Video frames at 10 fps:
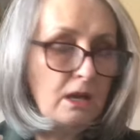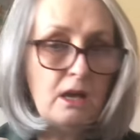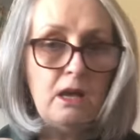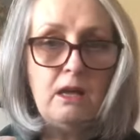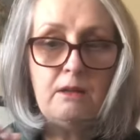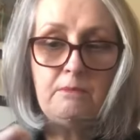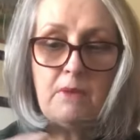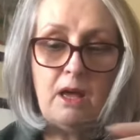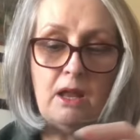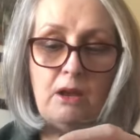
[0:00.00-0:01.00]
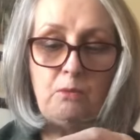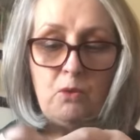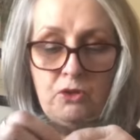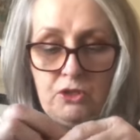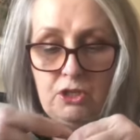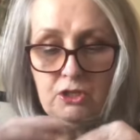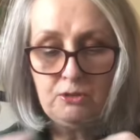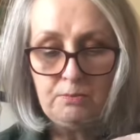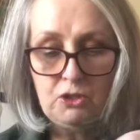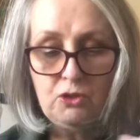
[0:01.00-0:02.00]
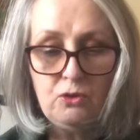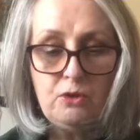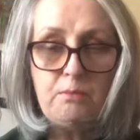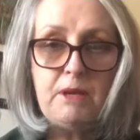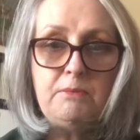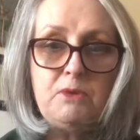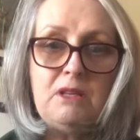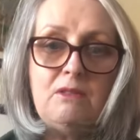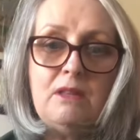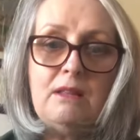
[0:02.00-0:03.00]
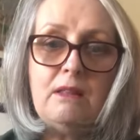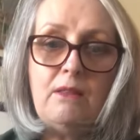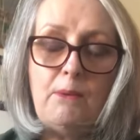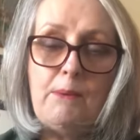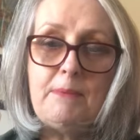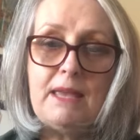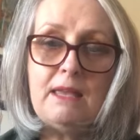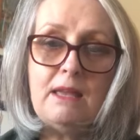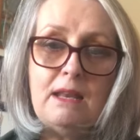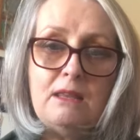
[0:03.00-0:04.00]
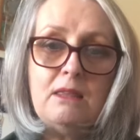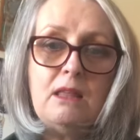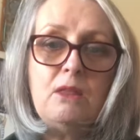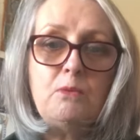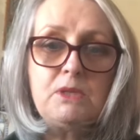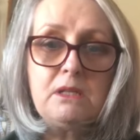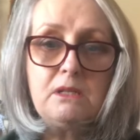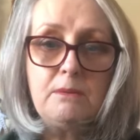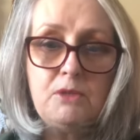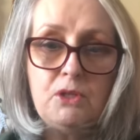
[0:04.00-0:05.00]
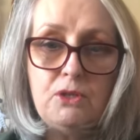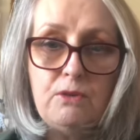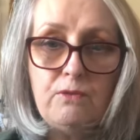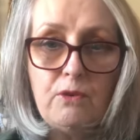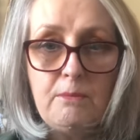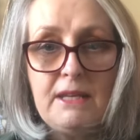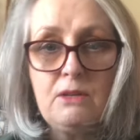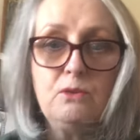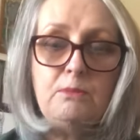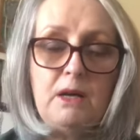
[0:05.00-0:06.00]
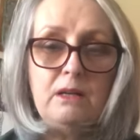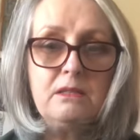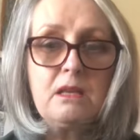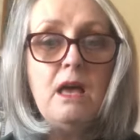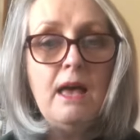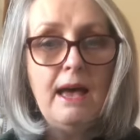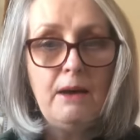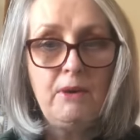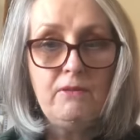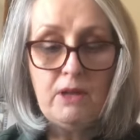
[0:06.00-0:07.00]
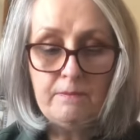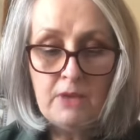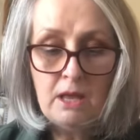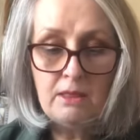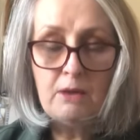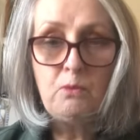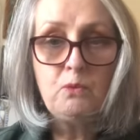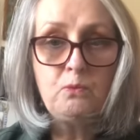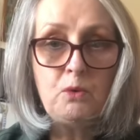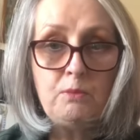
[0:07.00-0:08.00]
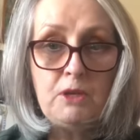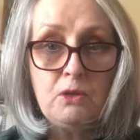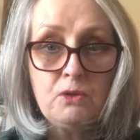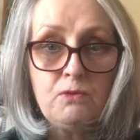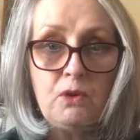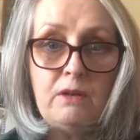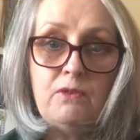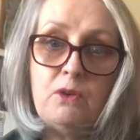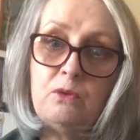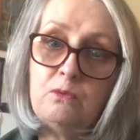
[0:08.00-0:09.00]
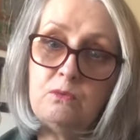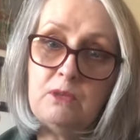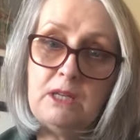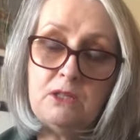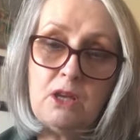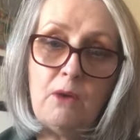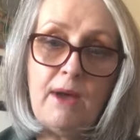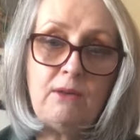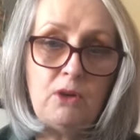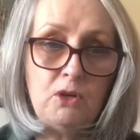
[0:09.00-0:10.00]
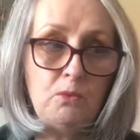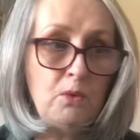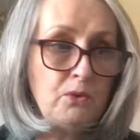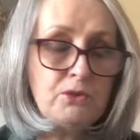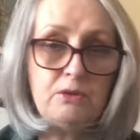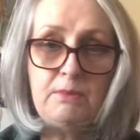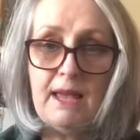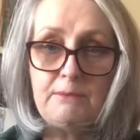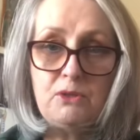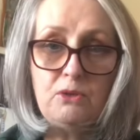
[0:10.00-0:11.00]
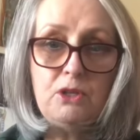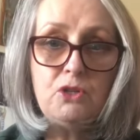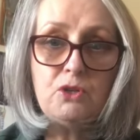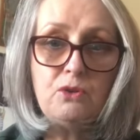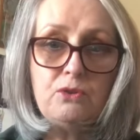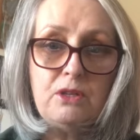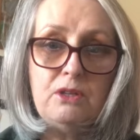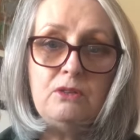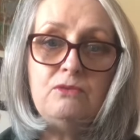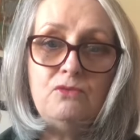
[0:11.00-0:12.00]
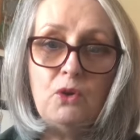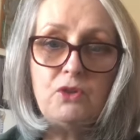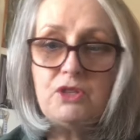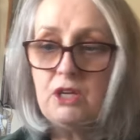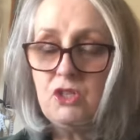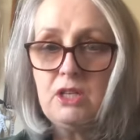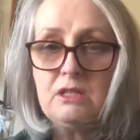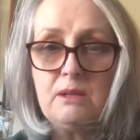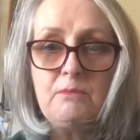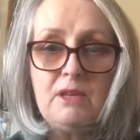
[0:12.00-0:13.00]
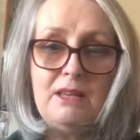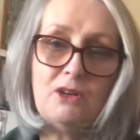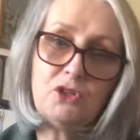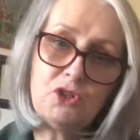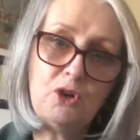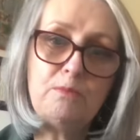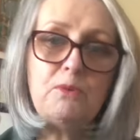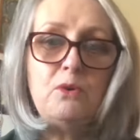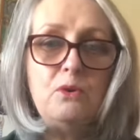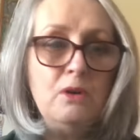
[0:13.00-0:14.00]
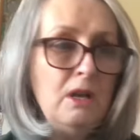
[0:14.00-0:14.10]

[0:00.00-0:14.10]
And I wanted to be sure that people didn't think that they were making anything that was a substitute for a medical mask. However, they will be useful if you need to go out and you want to be absolutely sure that you're not touching something in a shop or